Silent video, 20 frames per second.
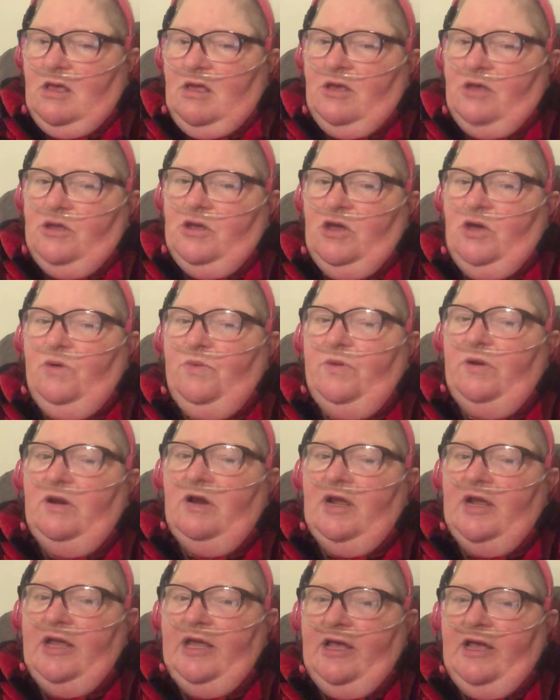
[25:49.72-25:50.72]
you were
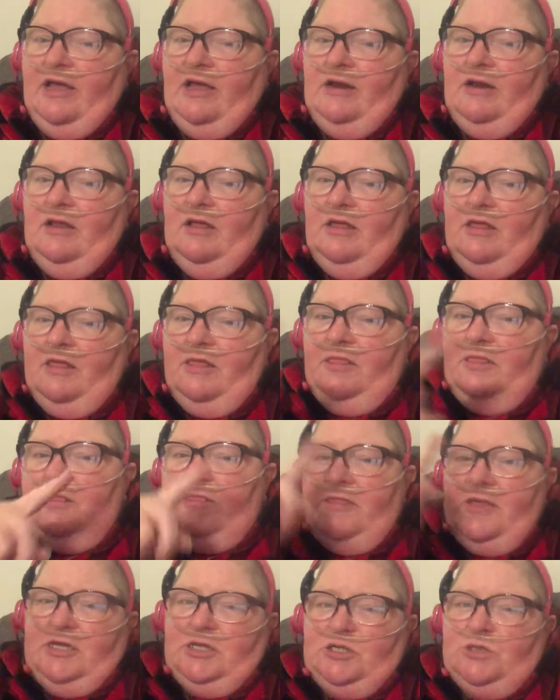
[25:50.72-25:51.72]
in
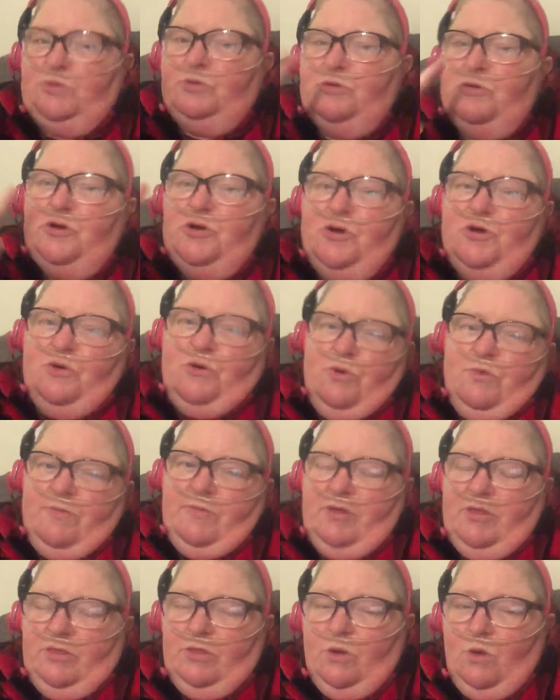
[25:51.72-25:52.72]
this
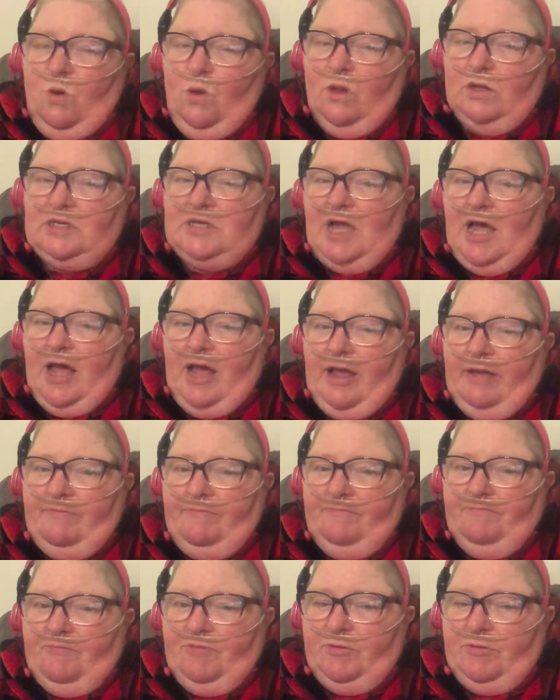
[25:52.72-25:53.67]
room the whole time.